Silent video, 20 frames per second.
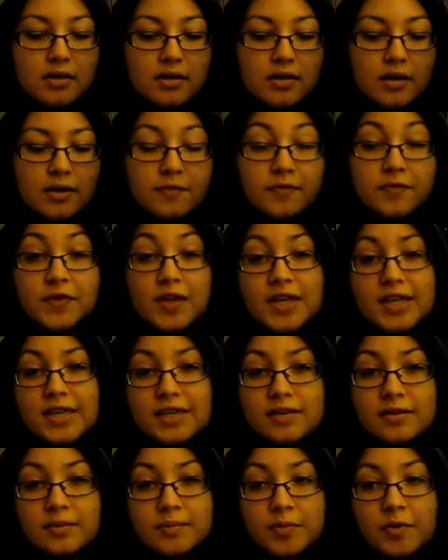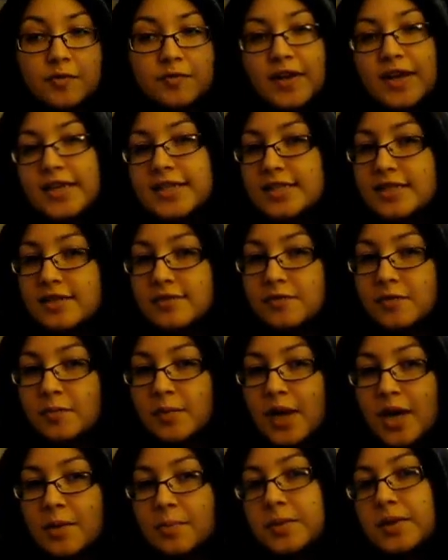if they can prevent it from
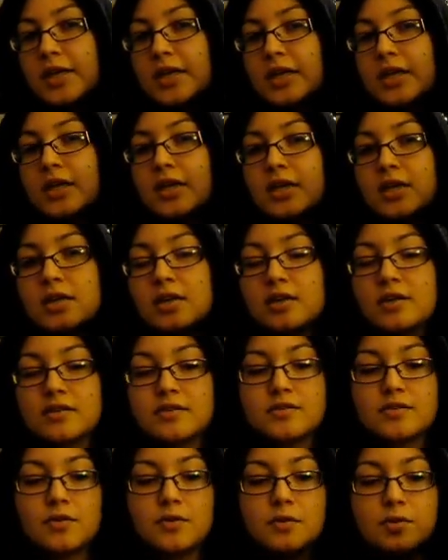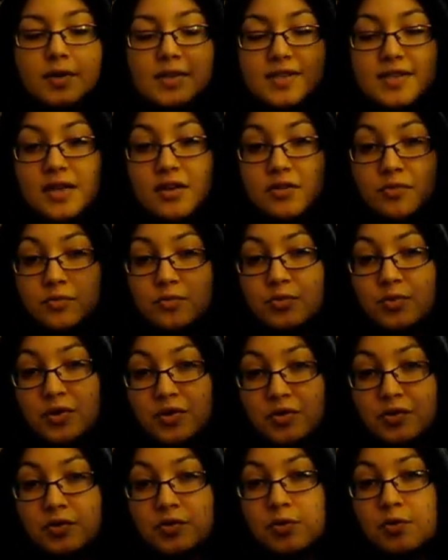happening. So it sounded
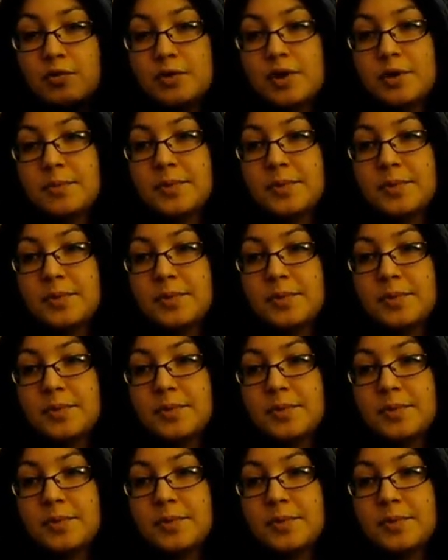really cool when I